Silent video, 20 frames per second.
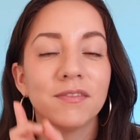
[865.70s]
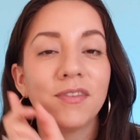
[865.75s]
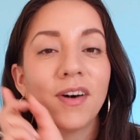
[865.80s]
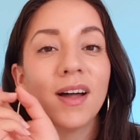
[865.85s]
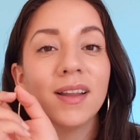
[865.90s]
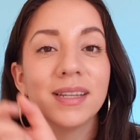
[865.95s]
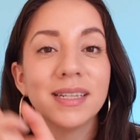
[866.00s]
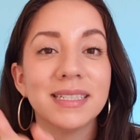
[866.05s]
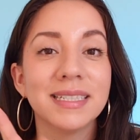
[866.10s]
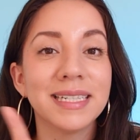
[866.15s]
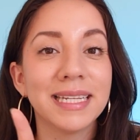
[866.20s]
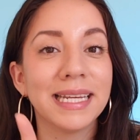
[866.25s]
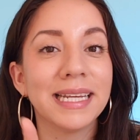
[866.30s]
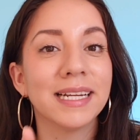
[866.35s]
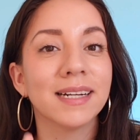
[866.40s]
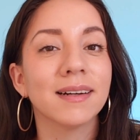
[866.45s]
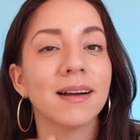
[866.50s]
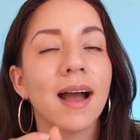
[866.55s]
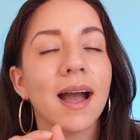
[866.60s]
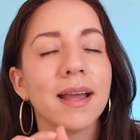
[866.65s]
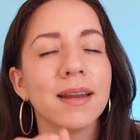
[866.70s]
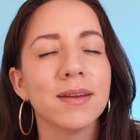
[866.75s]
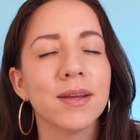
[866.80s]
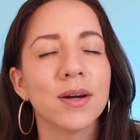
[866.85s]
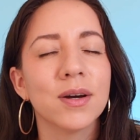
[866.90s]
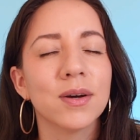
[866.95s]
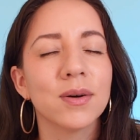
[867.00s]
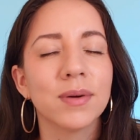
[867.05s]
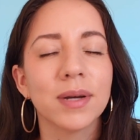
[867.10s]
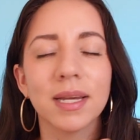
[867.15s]
volunteer. I
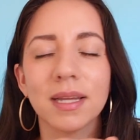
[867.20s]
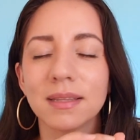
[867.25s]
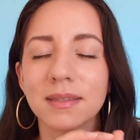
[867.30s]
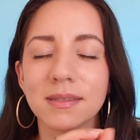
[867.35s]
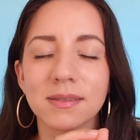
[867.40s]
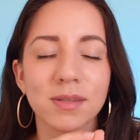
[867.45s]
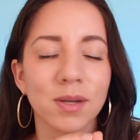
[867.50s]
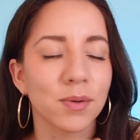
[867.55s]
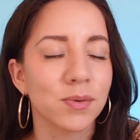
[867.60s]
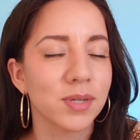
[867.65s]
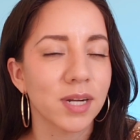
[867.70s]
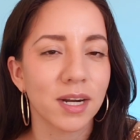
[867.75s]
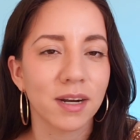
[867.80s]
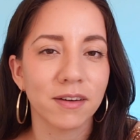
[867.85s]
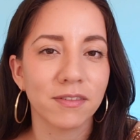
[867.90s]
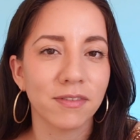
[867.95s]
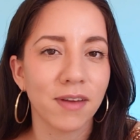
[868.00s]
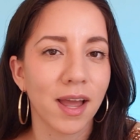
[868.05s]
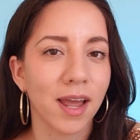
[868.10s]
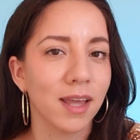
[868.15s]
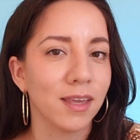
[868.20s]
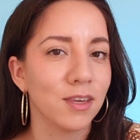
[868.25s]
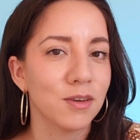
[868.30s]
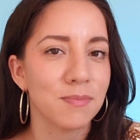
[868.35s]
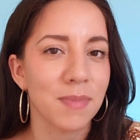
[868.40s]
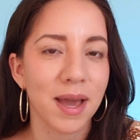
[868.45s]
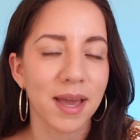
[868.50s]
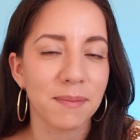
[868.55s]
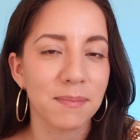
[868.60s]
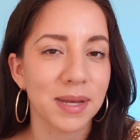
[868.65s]
know it's so terrifying. You
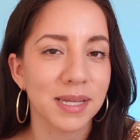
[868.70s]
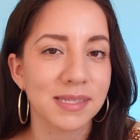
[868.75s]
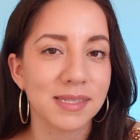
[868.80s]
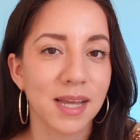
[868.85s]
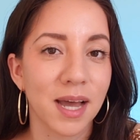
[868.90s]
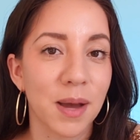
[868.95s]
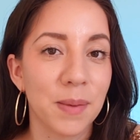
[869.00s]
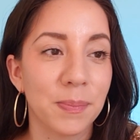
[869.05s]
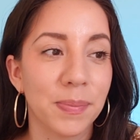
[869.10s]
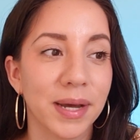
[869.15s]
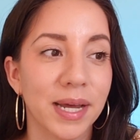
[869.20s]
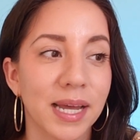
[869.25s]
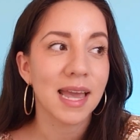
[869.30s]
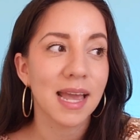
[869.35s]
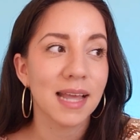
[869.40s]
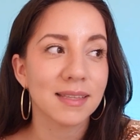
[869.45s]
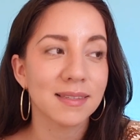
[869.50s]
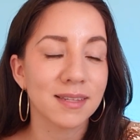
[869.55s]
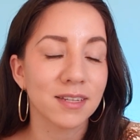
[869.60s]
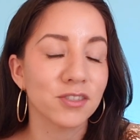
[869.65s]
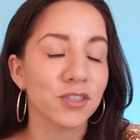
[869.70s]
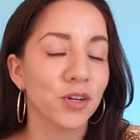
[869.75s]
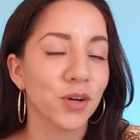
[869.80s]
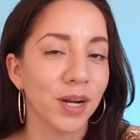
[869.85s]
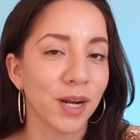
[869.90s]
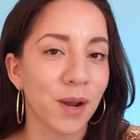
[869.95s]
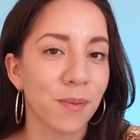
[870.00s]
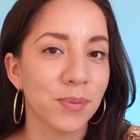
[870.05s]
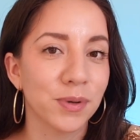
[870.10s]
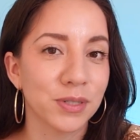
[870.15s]
might mess up, but it's such a
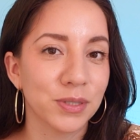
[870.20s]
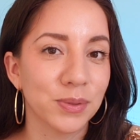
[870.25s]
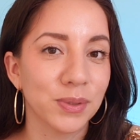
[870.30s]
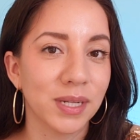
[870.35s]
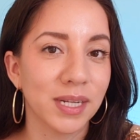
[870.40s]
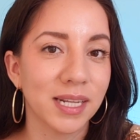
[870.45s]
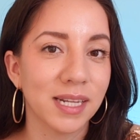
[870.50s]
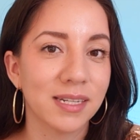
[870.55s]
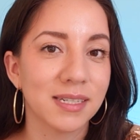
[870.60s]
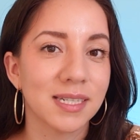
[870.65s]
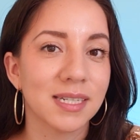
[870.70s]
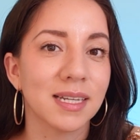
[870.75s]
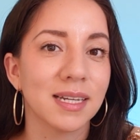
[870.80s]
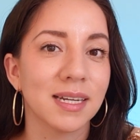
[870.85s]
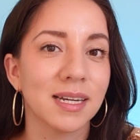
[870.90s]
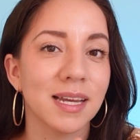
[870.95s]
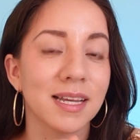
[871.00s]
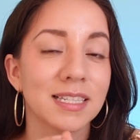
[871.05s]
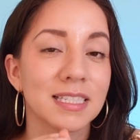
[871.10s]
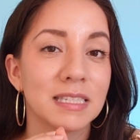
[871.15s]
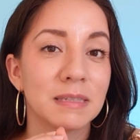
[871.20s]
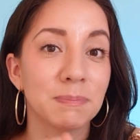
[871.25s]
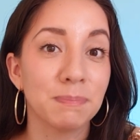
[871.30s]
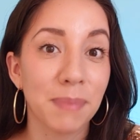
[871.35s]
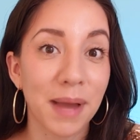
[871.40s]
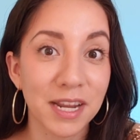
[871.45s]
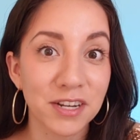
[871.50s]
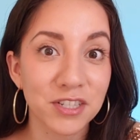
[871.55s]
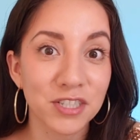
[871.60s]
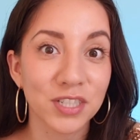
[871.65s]
great opportunity to
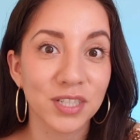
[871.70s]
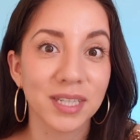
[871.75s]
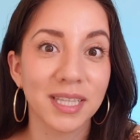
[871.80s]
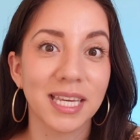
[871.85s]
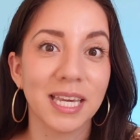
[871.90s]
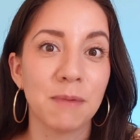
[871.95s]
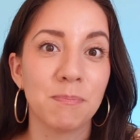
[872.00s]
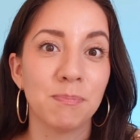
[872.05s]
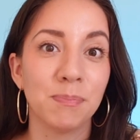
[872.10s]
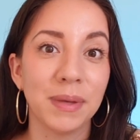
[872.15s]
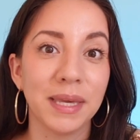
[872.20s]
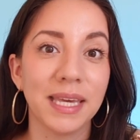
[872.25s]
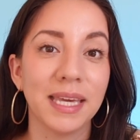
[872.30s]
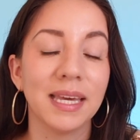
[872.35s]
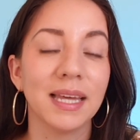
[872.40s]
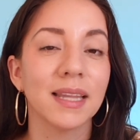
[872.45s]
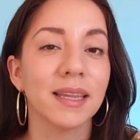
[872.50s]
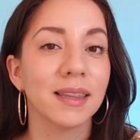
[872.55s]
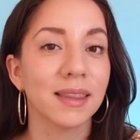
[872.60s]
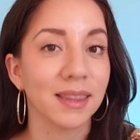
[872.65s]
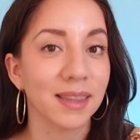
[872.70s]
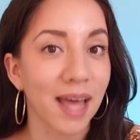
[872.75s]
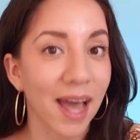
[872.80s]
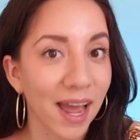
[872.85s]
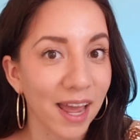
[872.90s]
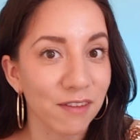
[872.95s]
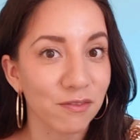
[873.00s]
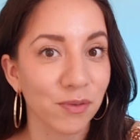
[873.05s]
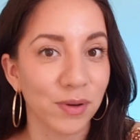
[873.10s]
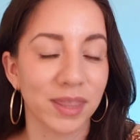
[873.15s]
especially be
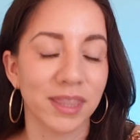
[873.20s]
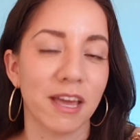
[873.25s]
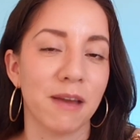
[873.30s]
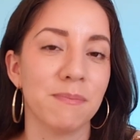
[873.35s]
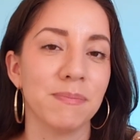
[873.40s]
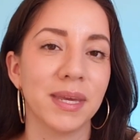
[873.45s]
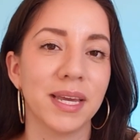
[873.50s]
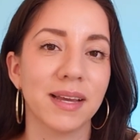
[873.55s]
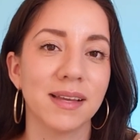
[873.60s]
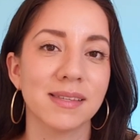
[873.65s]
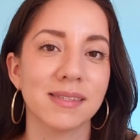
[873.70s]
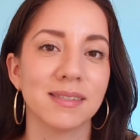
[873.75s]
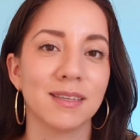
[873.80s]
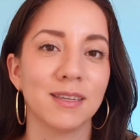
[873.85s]
live with them, because